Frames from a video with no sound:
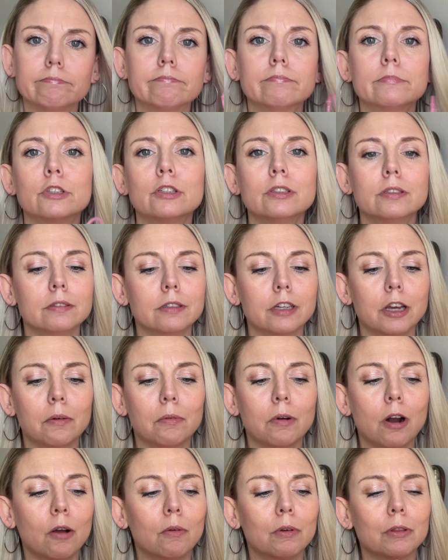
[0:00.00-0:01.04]
couldn't go
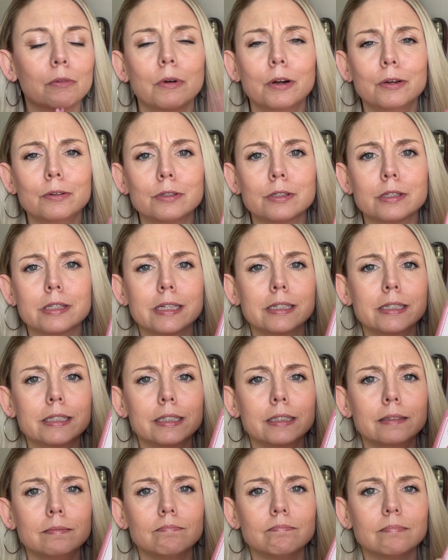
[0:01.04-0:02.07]
wrong with rose
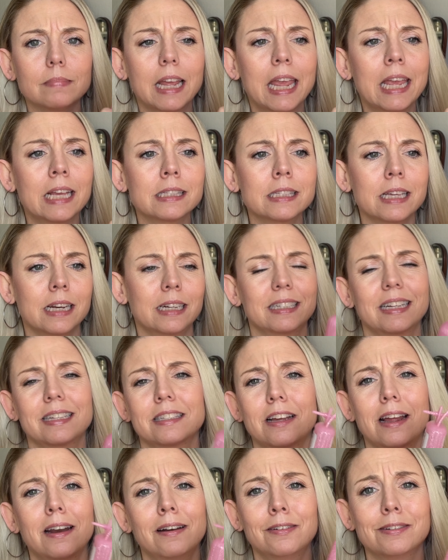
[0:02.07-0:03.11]
scented hand sanitizer?
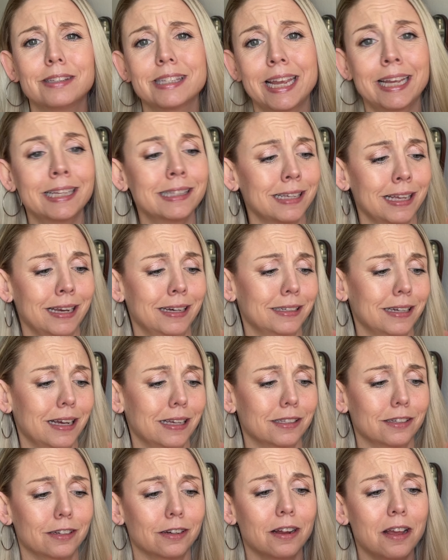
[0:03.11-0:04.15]
I don't know, it's hand
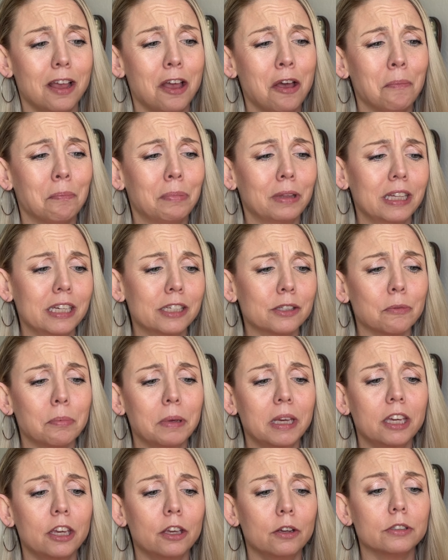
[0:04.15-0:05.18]
sanitizer. But these would
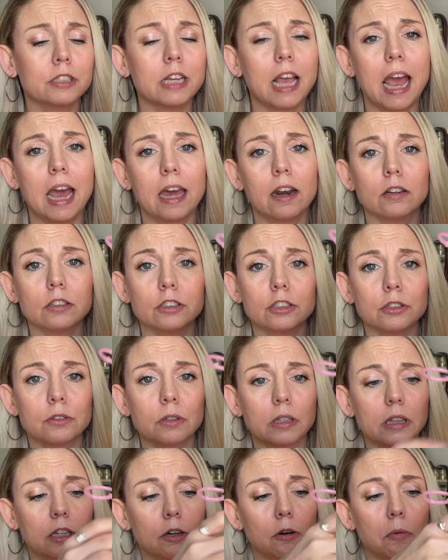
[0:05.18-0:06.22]
be cute to add onto
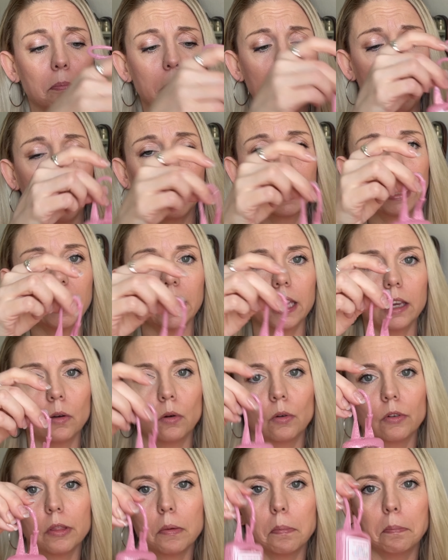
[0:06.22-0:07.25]
a little baggie
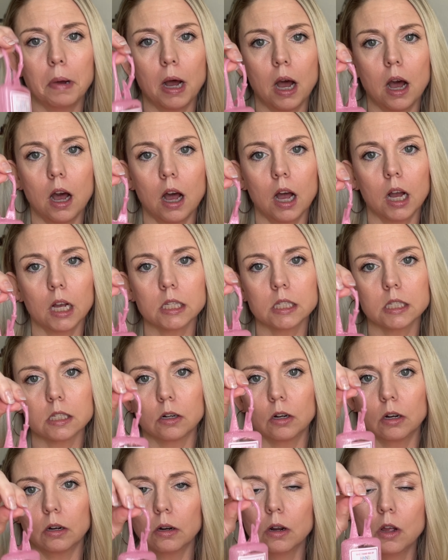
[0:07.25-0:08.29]
or the box
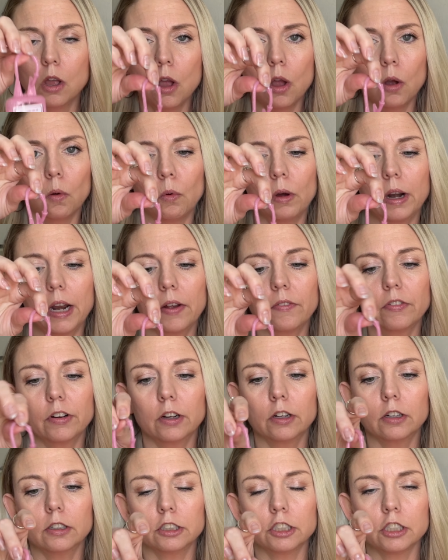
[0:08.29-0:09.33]
or
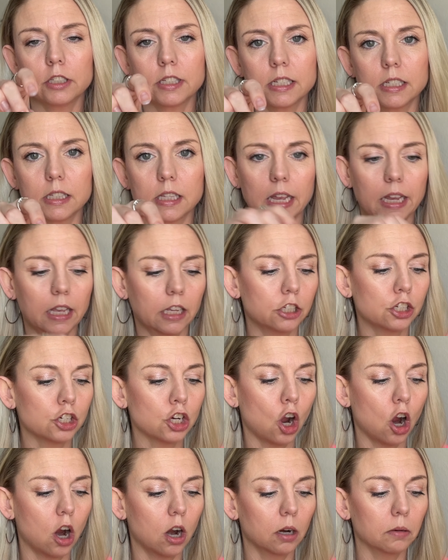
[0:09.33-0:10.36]
whatever, just as like a
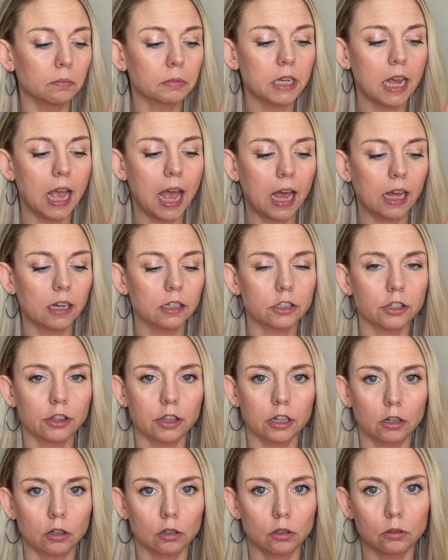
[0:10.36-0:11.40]
charm to add to the
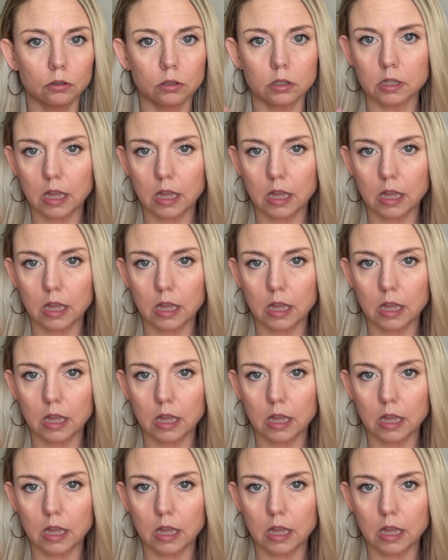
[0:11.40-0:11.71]
girls'